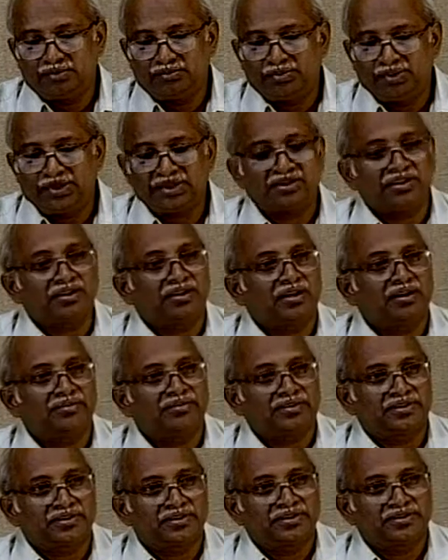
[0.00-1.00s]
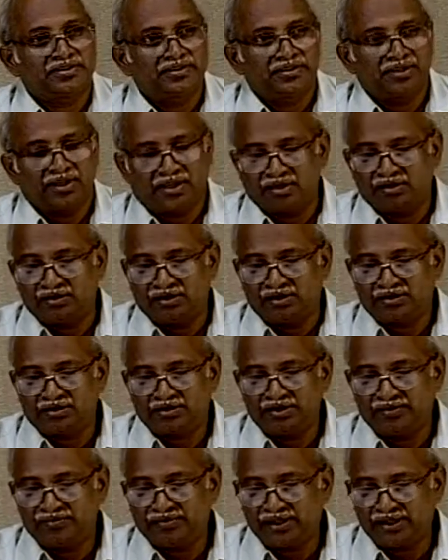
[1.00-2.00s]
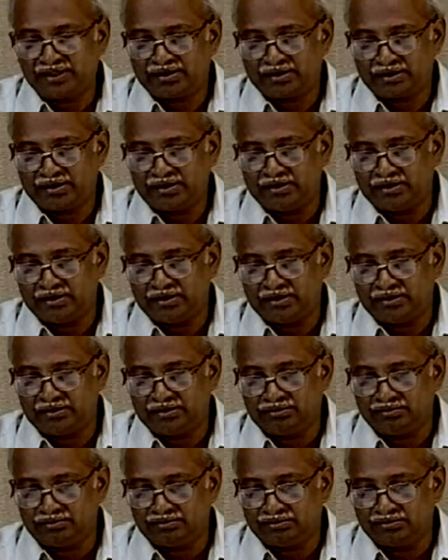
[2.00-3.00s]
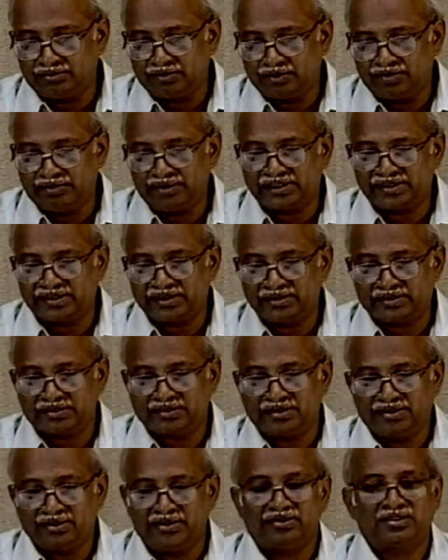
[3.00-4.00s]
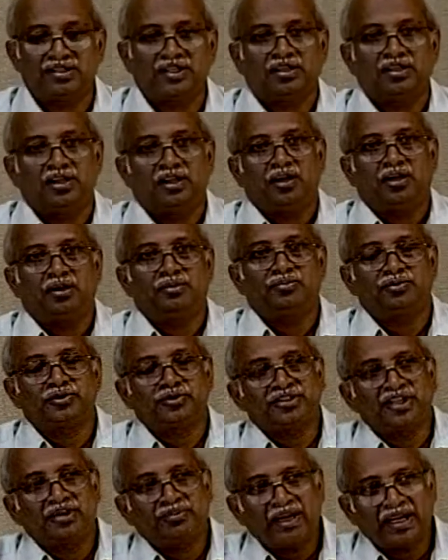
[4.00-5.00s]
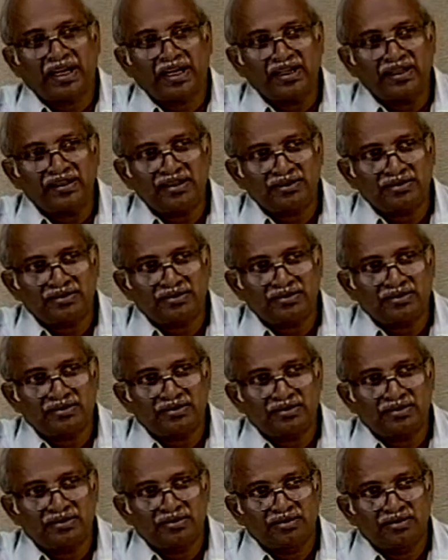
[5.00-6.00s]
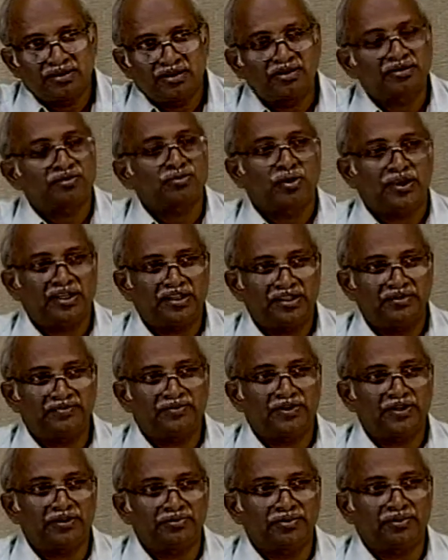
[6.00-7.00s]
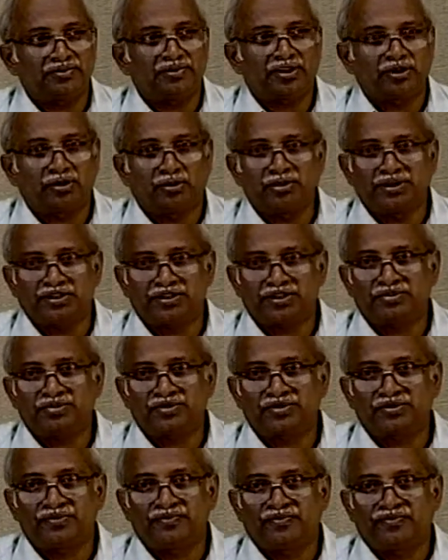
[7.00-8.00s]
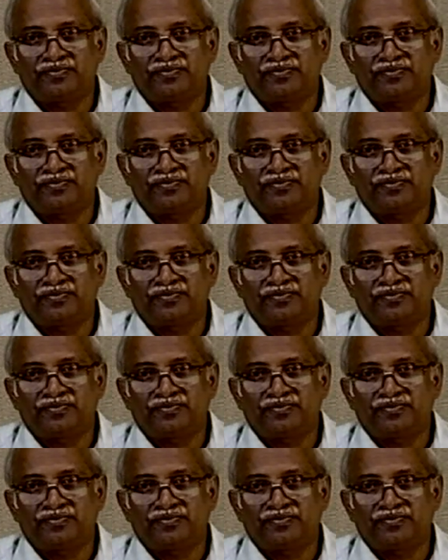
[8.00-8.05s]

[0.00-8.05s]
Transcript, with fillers: pleasure crafts, these different vessels, is that, of course, their mechanics is quite different from the normal ships.